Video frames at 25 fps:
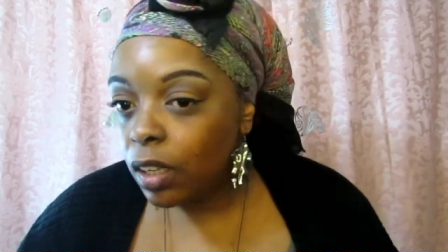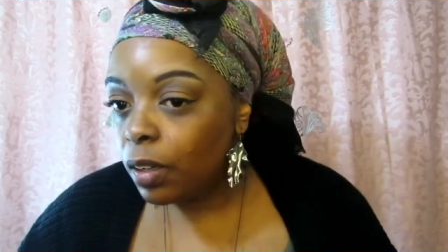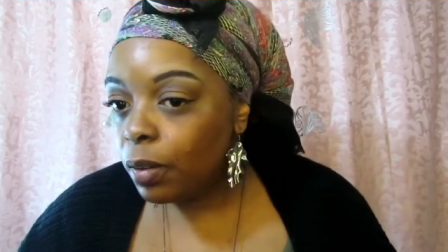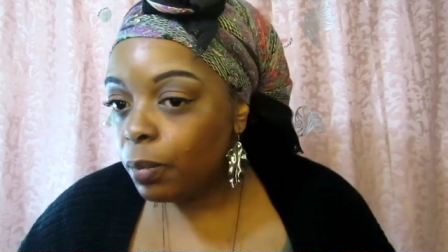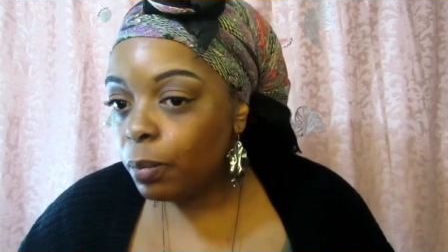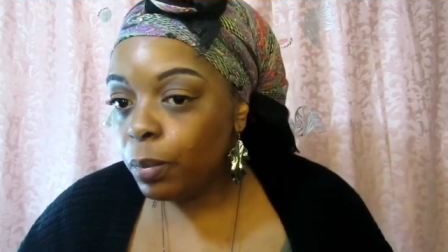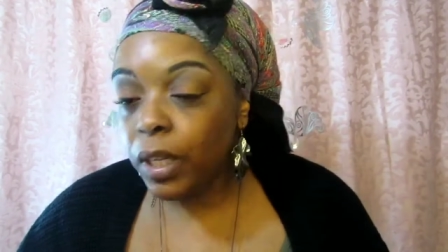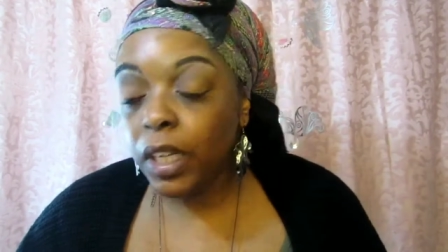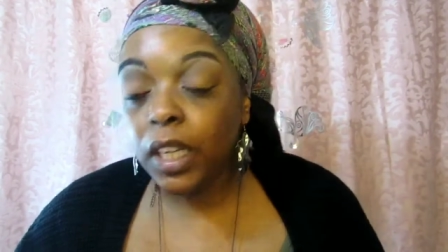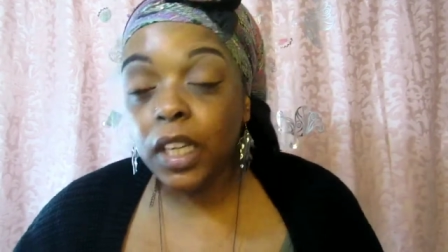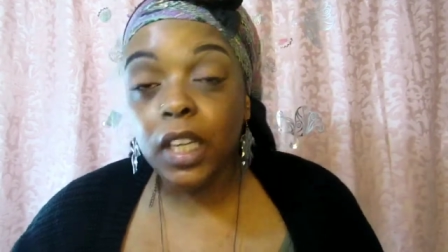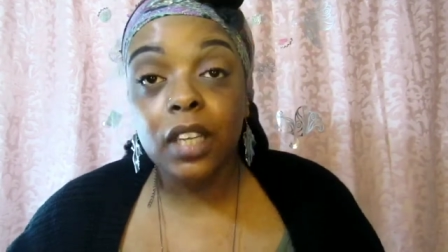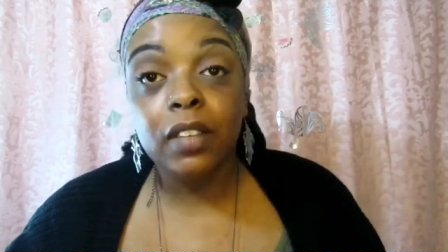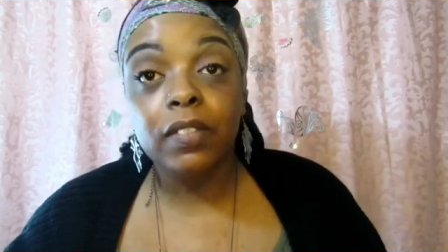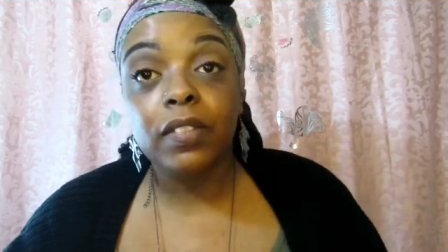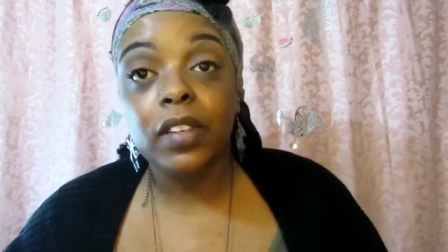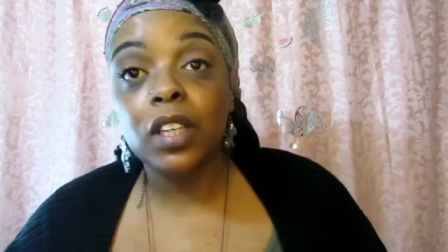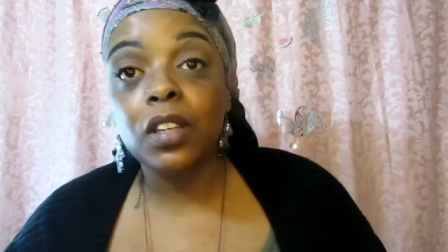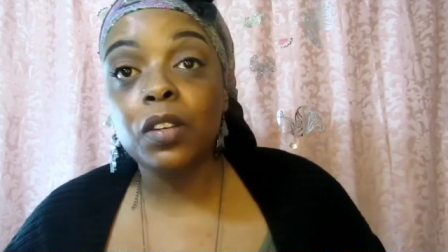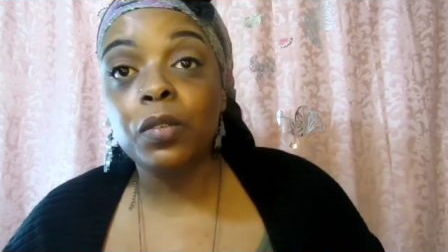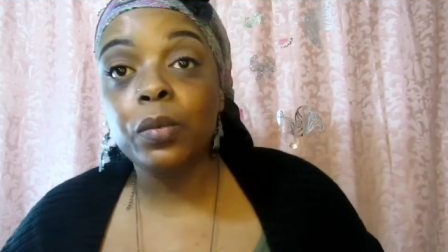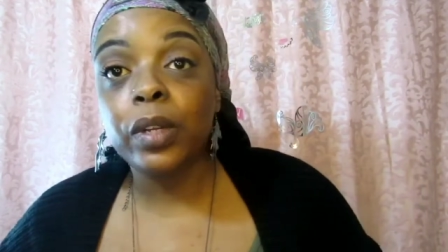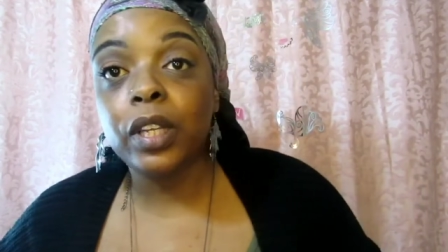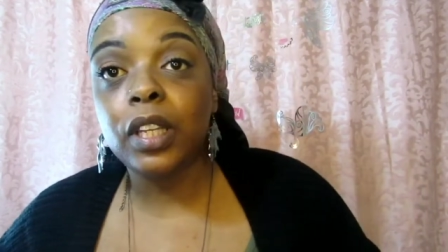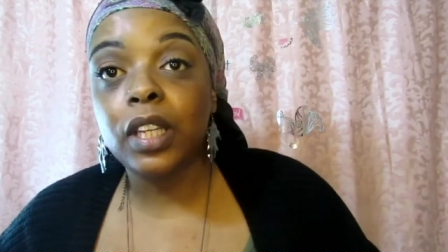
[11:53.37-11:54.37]
But
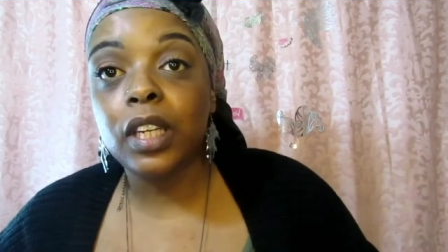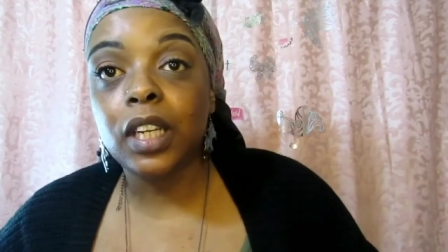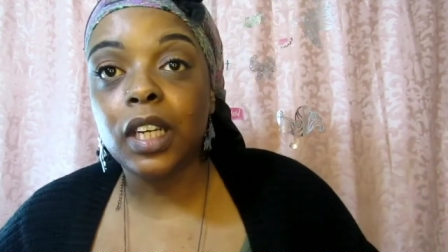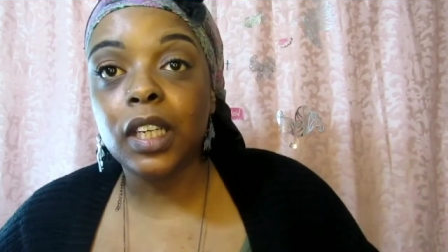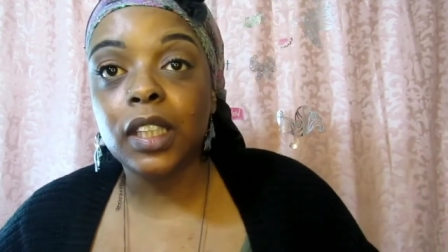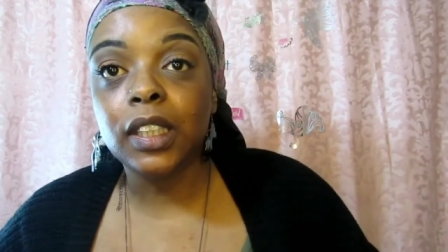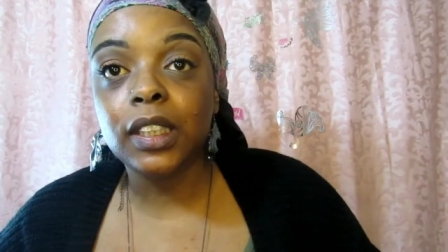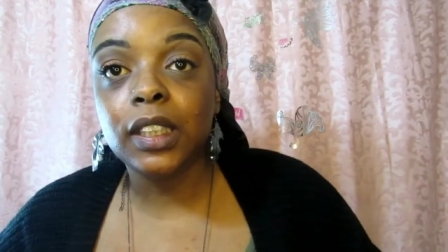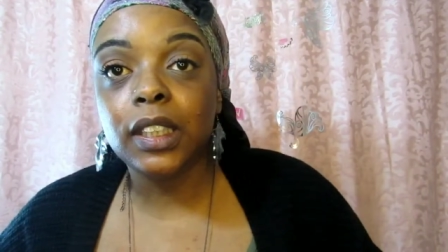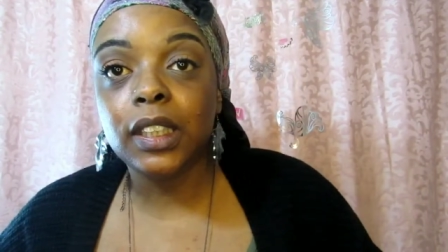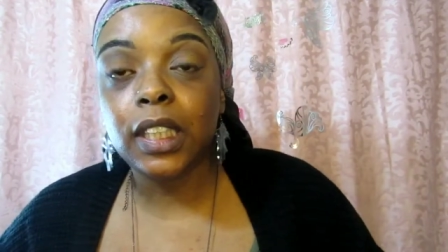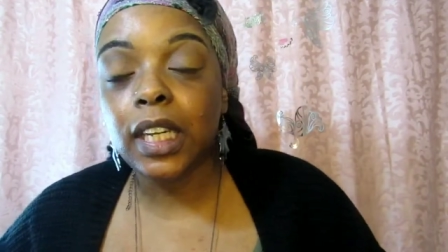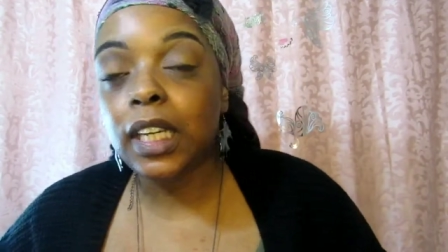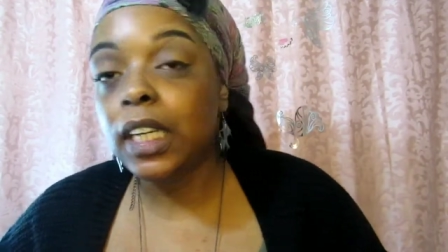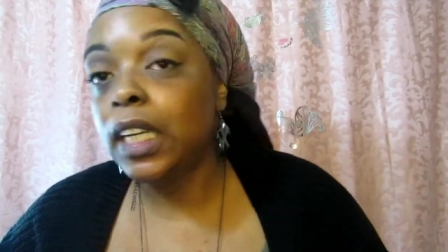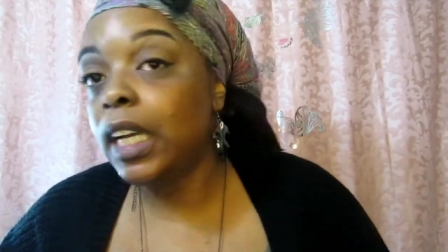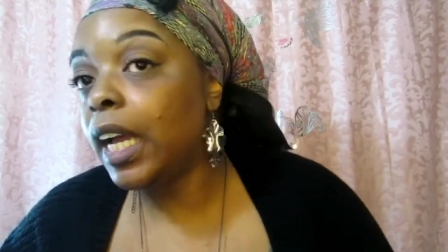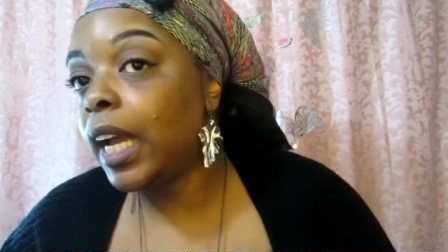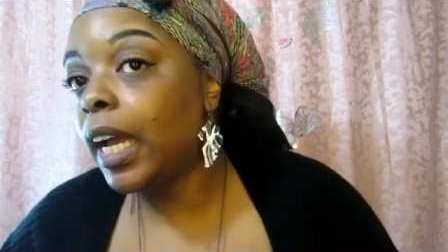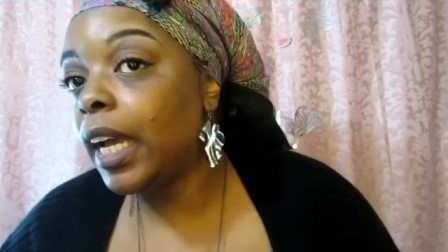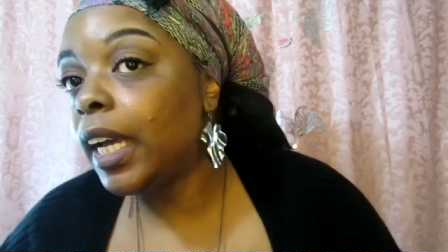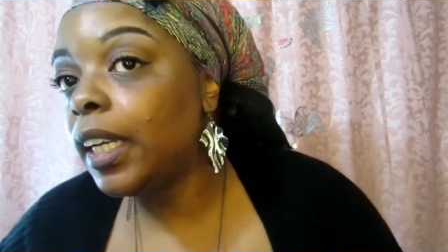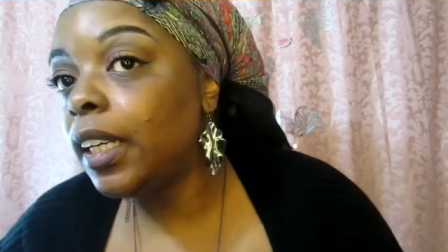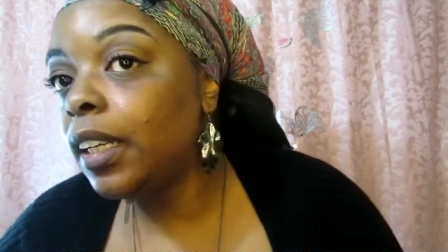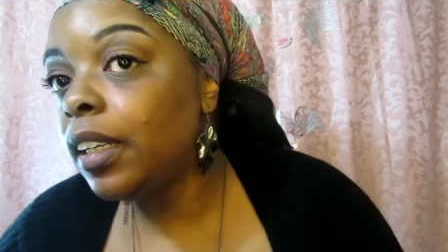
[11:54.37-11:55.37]
even with an unsteady
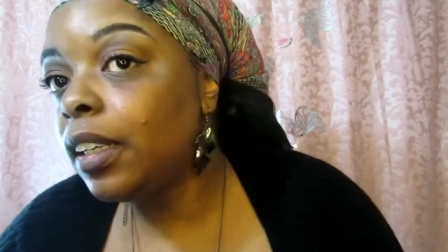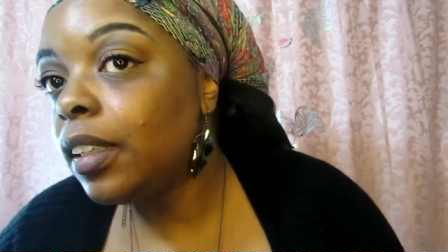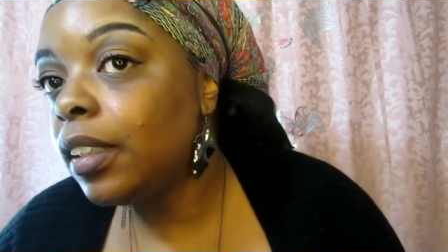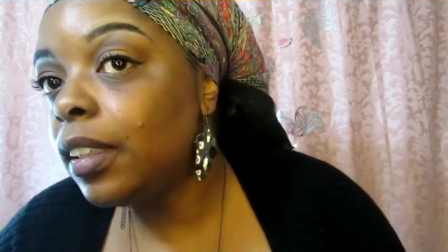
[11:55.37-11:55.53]
hand,